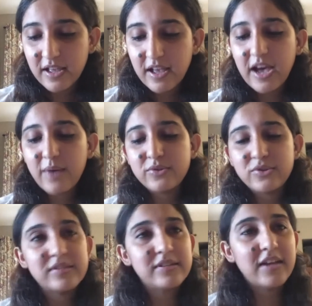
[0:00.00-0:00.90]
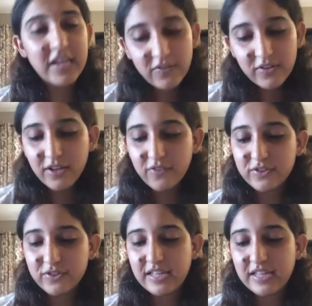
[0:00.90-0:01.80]
I was just naive enough
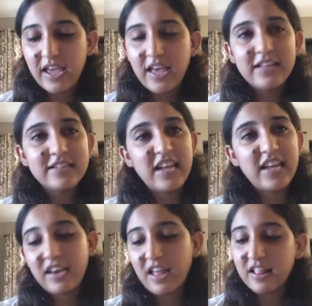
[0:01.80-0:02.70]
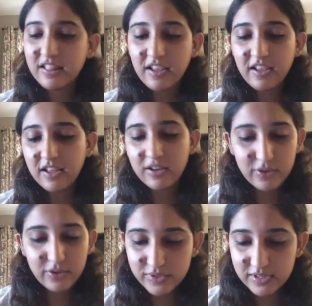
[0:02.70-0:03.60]
to say, take nothing and
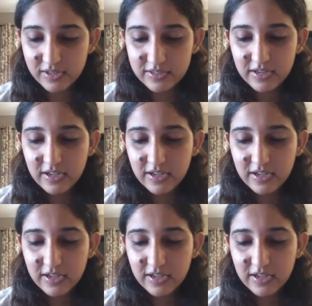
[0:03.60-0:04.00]
use it.